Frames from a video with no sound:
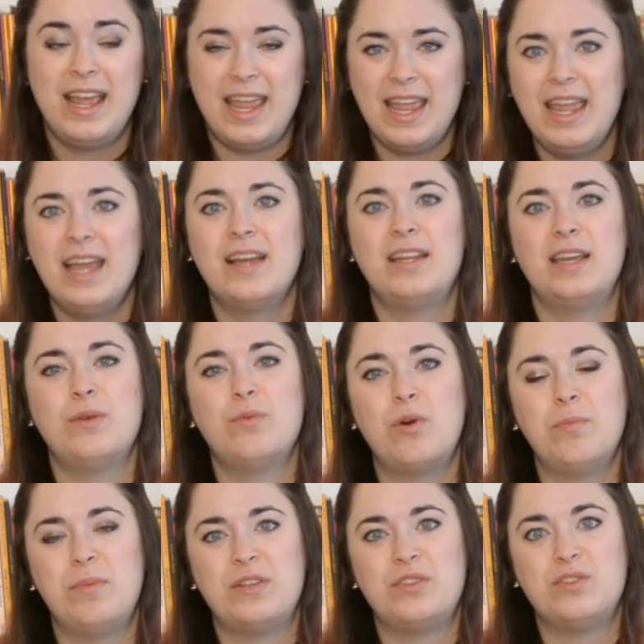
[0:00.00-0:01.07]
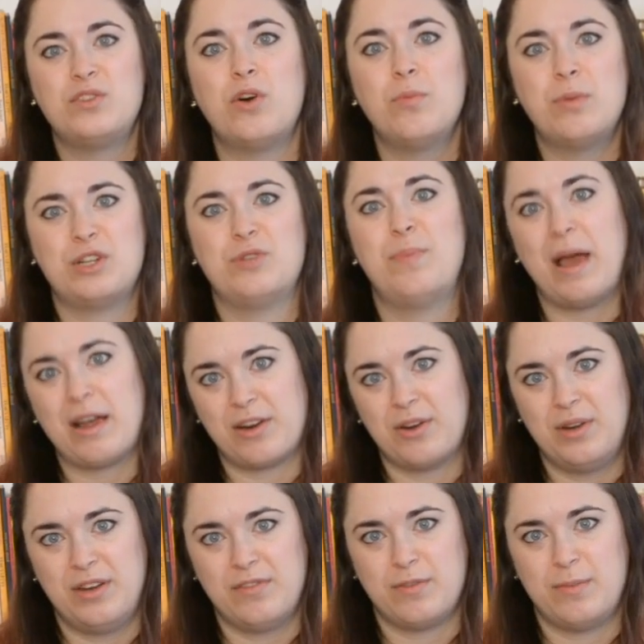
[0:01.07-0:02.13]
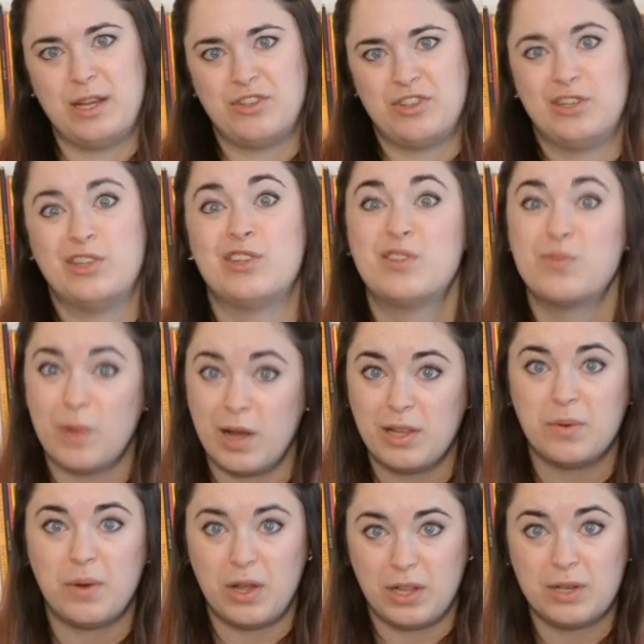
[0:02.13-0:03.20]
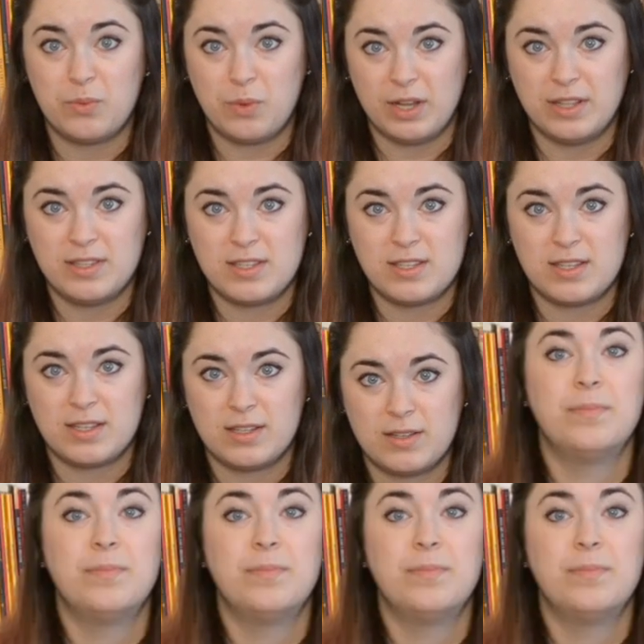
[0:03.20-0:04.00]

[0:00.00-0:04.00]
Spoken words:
and it won't be so much background information to swallow all at once.